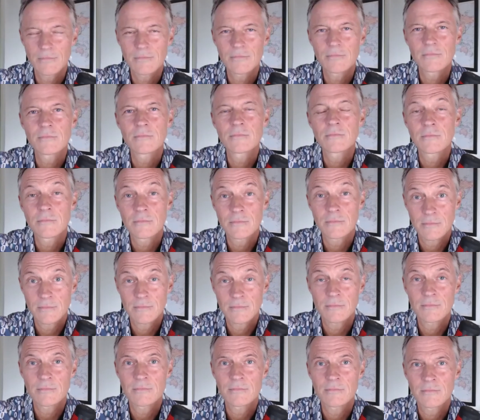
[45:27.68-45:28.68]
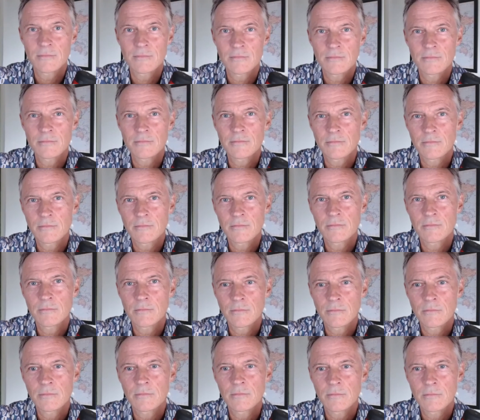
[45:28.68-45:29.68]
Egyptian, let's say, if
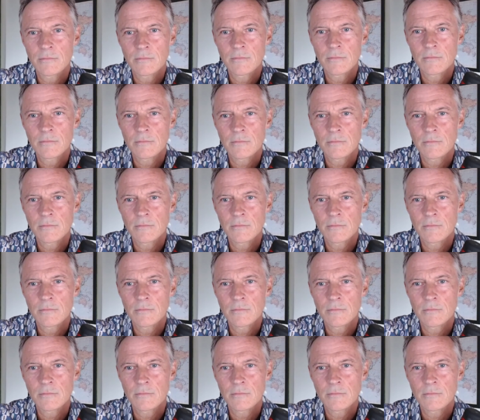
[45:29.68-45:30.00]
the